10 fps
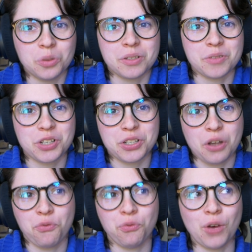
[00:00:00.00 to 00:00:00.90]
So it was just
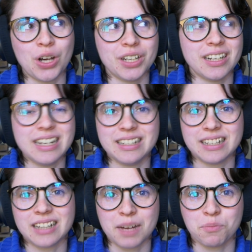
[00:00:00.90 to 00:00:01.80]
a fun
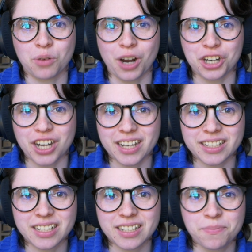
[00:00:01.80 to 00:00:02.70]
design
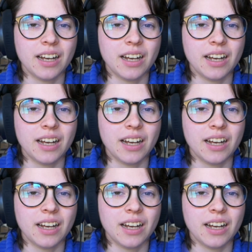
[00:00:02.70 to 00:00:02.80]
project.